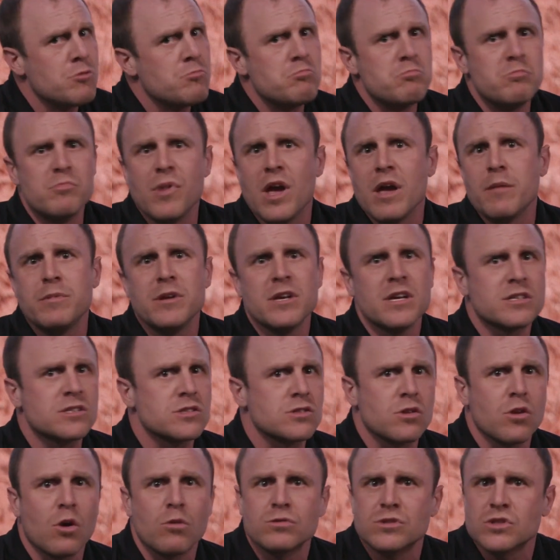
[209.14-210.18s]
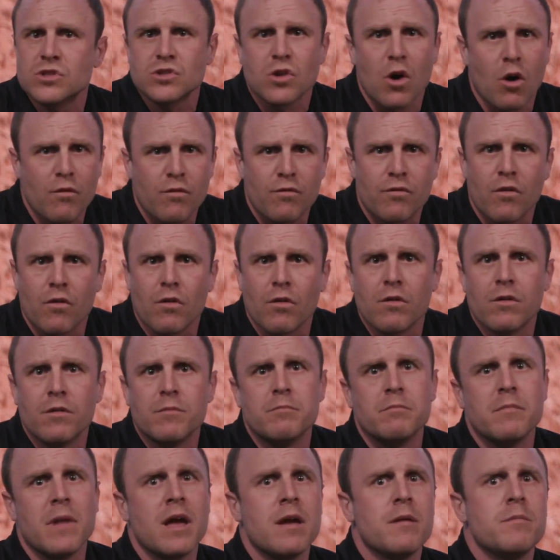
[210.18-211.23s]
Maybe it's low sulfur,
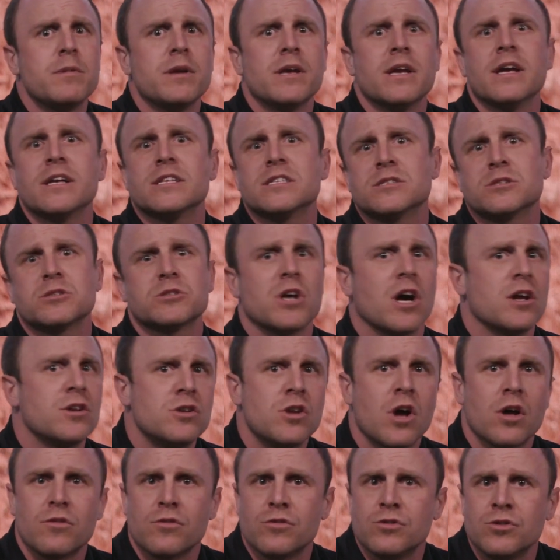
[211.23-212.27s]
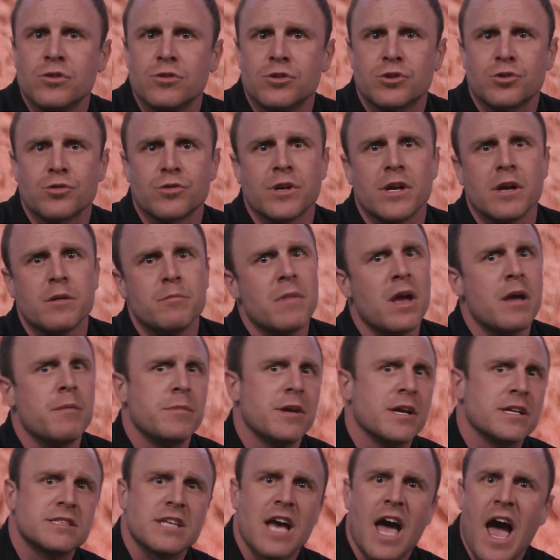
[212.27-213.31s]
maybe it's another nutrient,
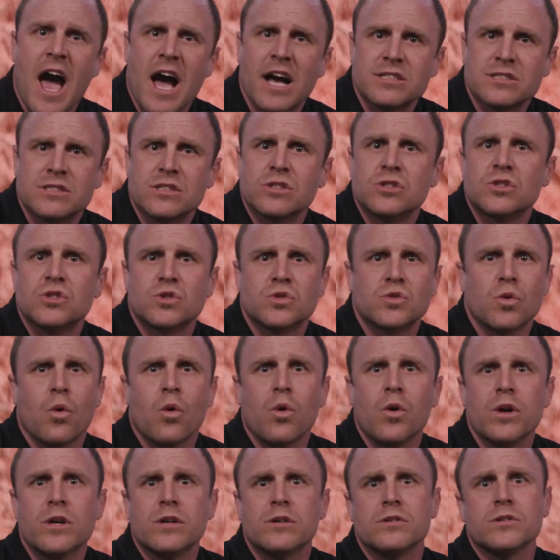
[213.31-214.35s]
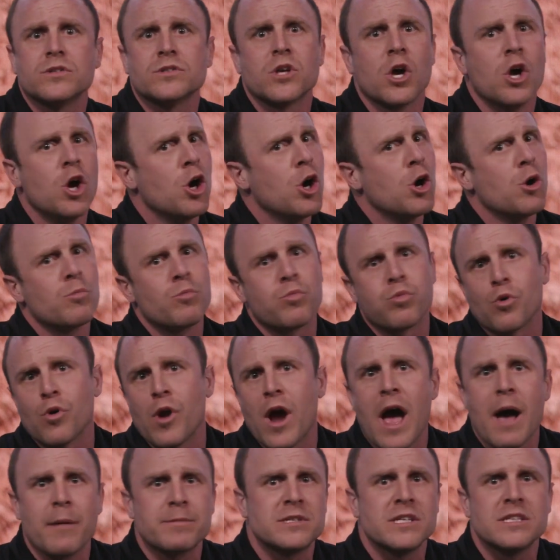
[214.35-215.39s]
maybe it's acid soils,
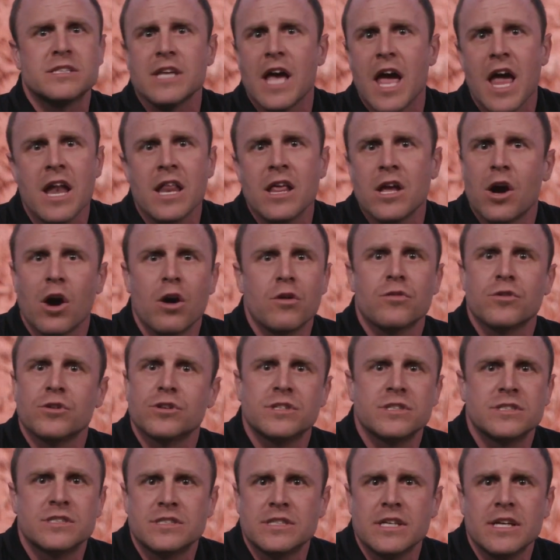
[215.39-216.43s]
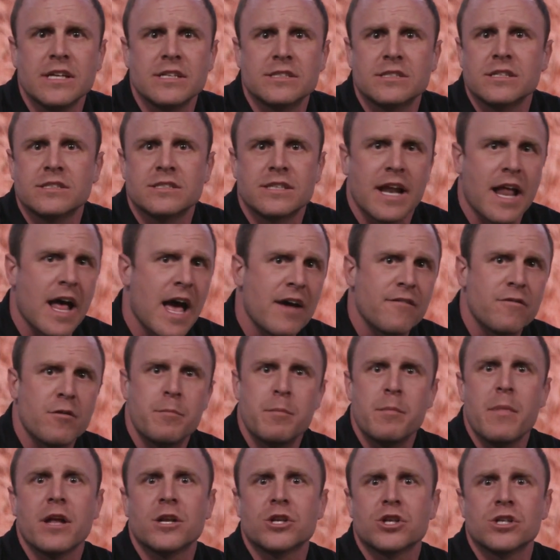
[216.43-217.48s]
perhaps it's any other diseases that I
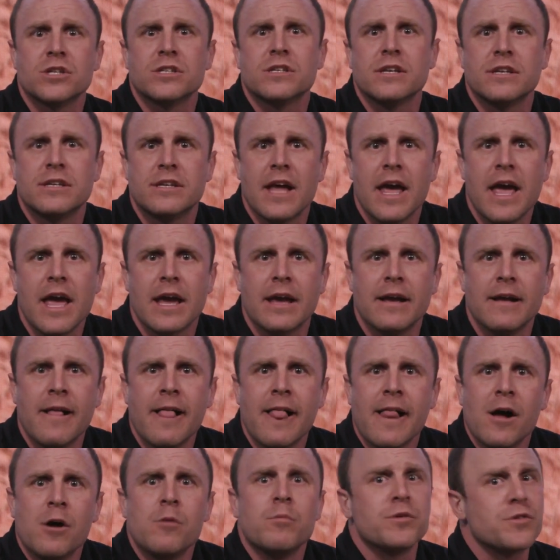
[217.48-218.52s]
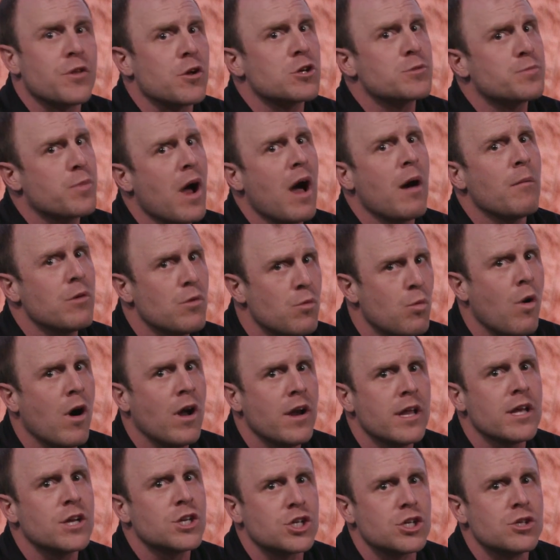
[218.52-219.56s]
haven't mentioned today. But there's probably
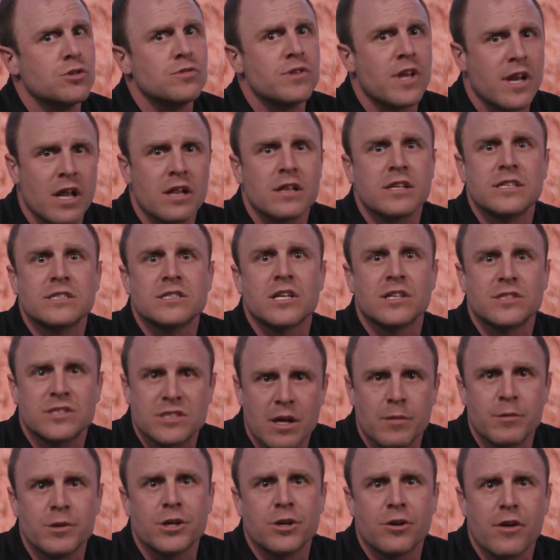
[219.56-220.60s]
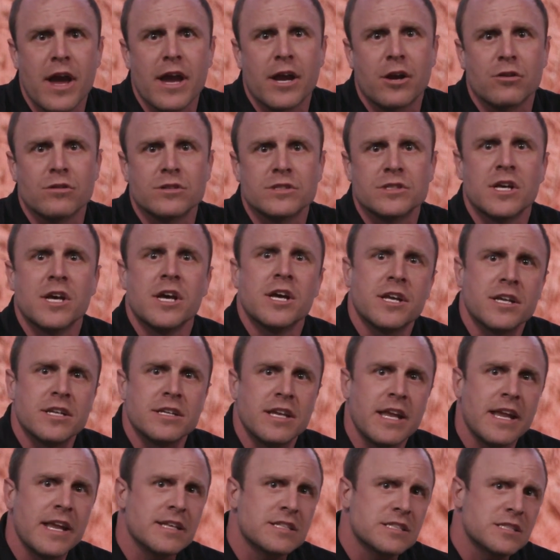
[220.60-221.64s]
1 issue that at least on some of your acres
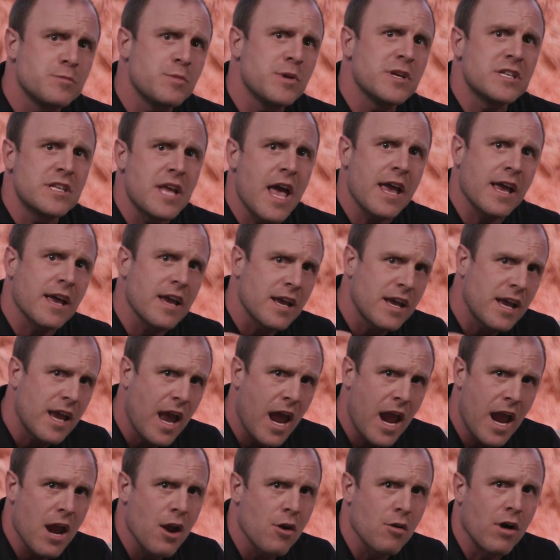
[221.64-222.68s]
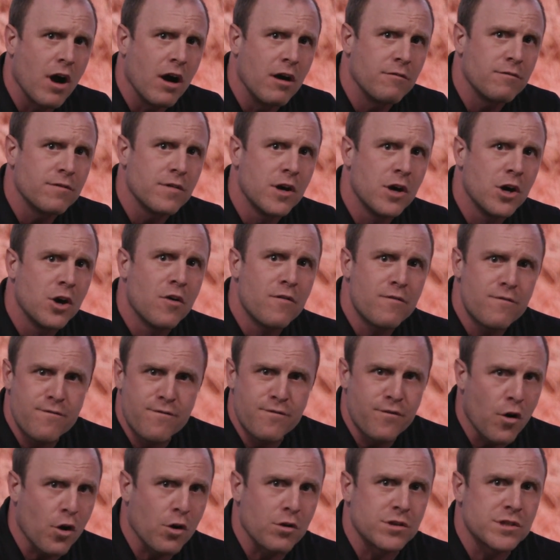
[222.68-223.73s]
needs to be taken care of
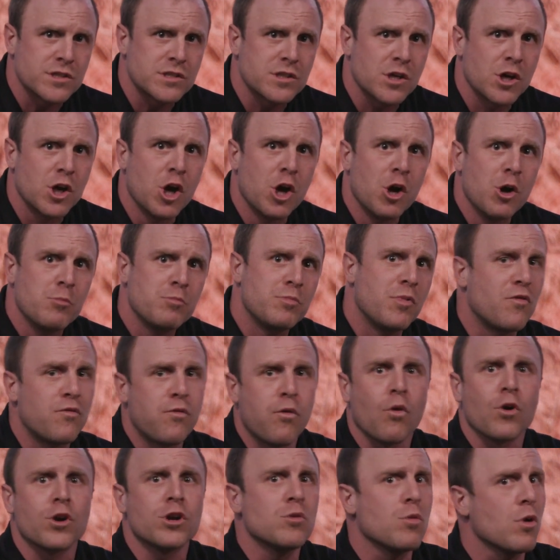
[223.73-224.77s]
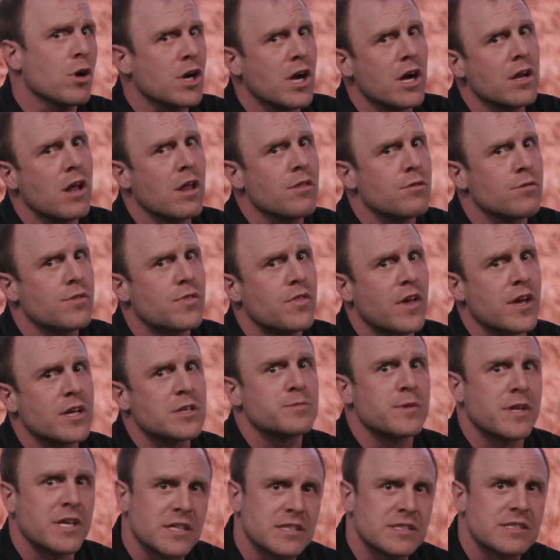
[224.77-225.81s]
first before you work on other
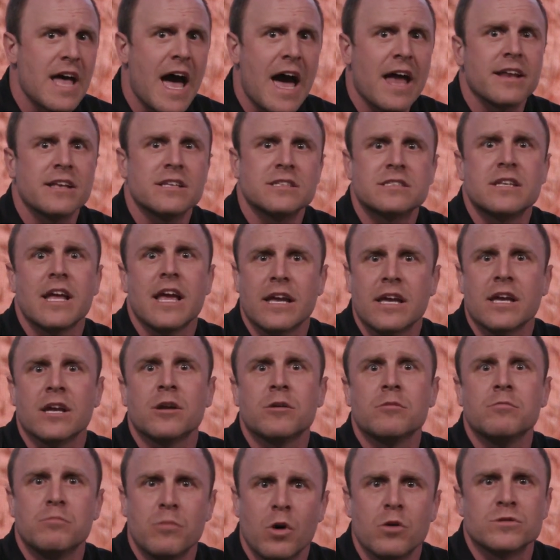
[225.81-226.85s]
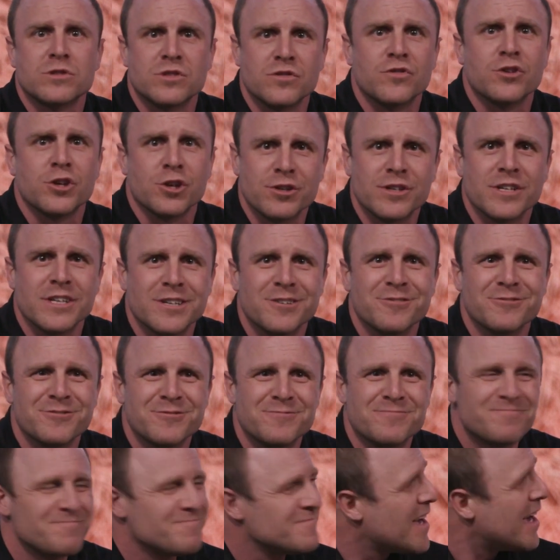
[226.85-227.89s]
things because that is taking most of your yield.
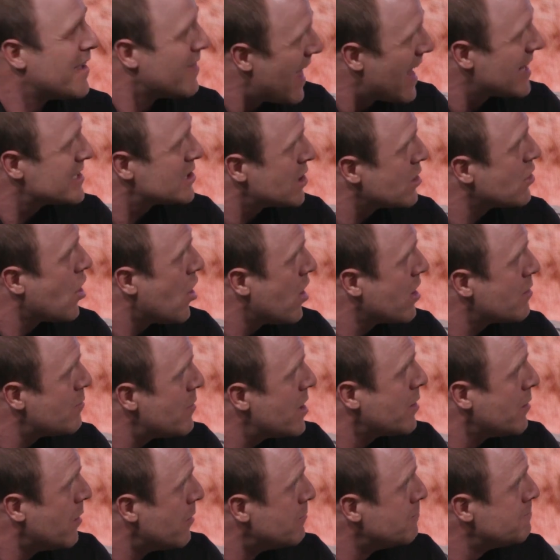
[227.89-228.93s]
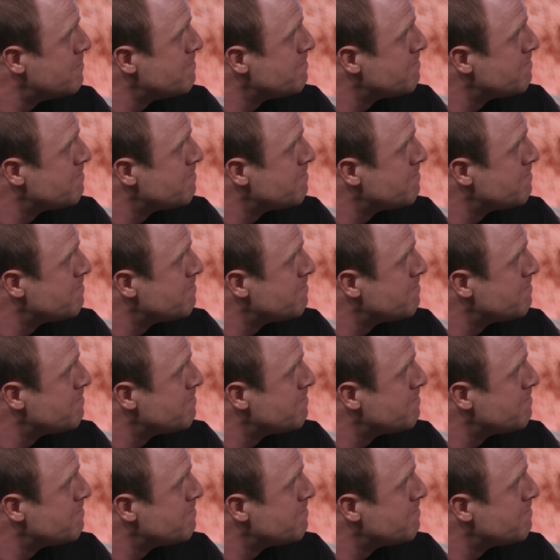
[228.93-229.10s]
And that's the law of the minimum.